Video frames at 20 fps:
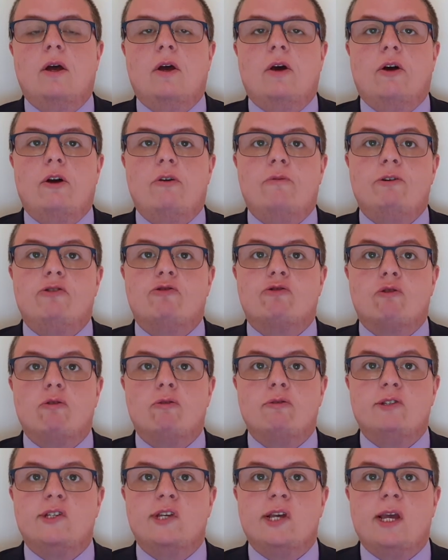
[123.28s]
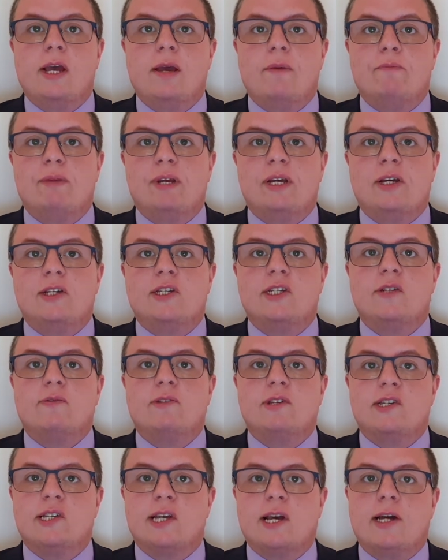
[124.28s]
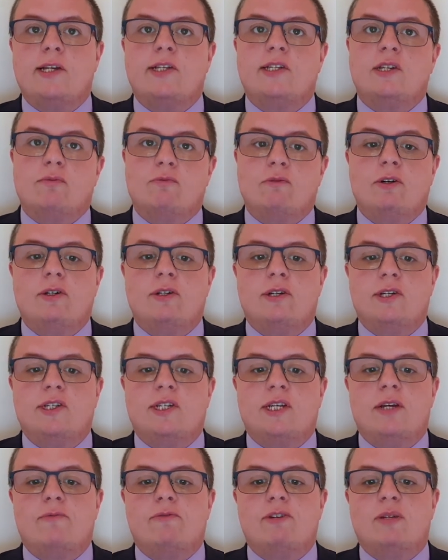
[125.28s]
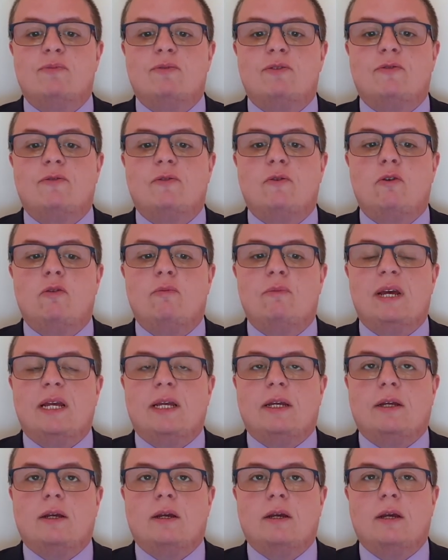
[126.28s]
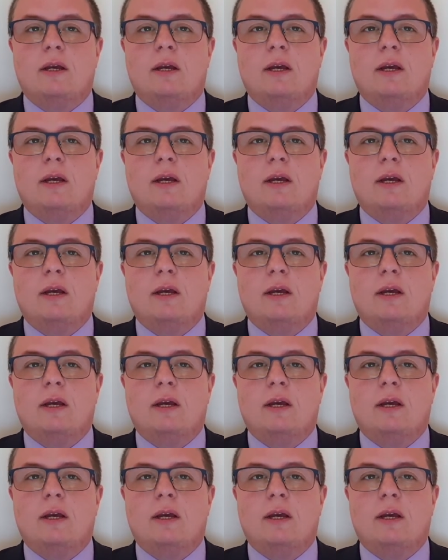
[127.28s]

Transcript: who were drawn to him because of the signs and wonders he was performing.